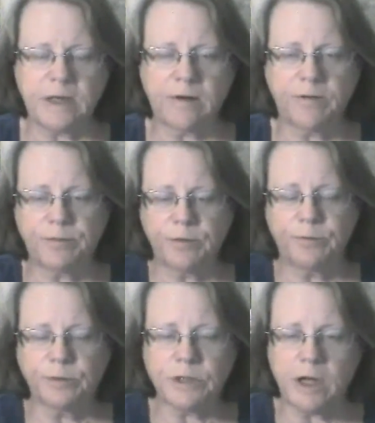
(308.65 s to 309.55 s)
However,
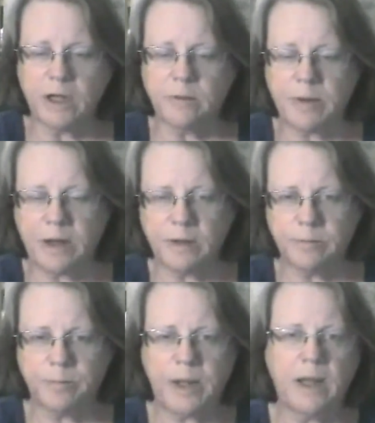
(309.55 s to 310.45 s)
if we're talking about
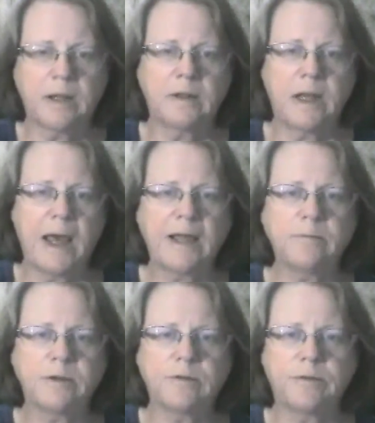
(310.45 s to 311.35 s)
paying the
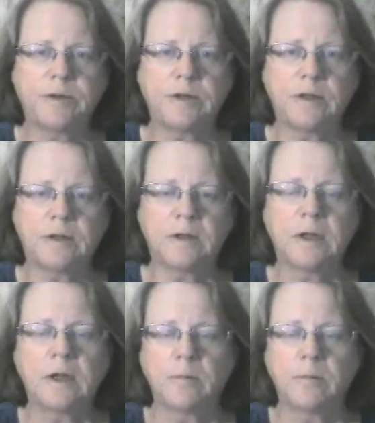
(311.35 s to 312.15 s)
admin fee in